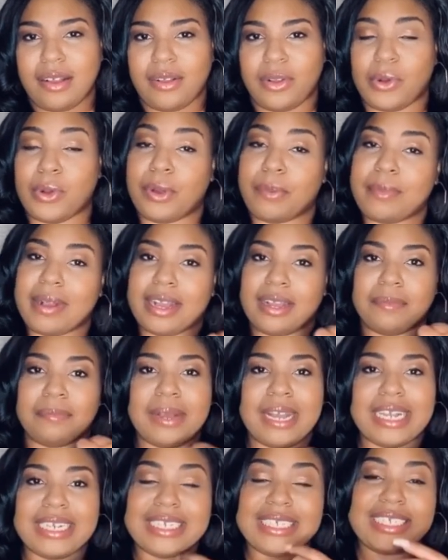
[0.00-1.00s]
or my,
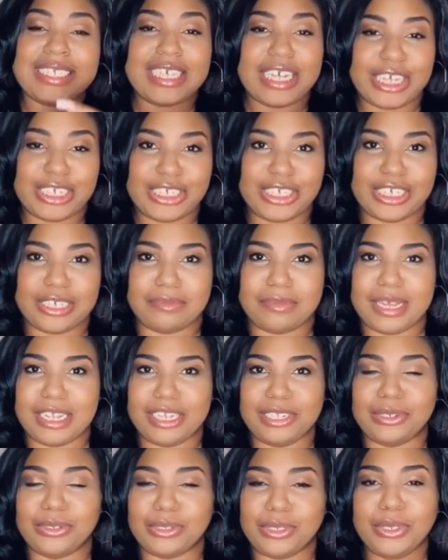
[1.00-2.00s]
my discussion, my
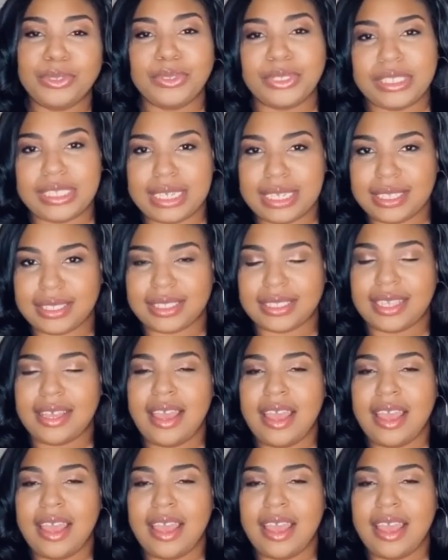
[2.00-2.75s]
little two cents.